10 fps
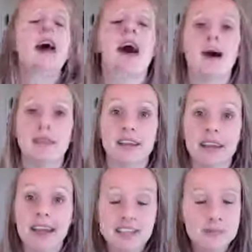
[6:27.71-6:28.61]
Um, the
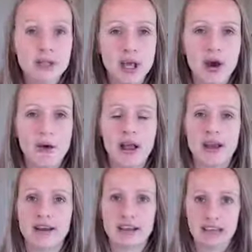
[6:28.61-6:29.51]
link is below
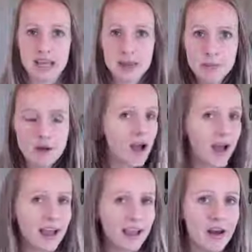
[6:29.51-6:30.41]
and keep your
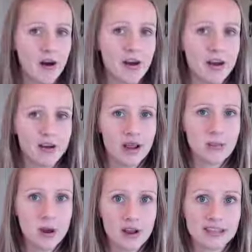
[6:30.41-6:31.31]
eye on your
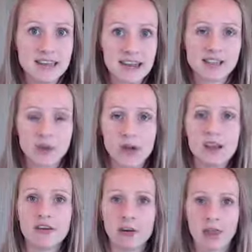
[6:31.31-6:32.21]
inbox next
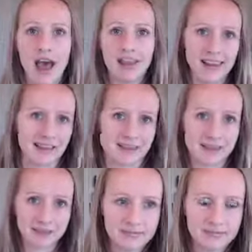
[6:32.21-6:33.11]
week for that list.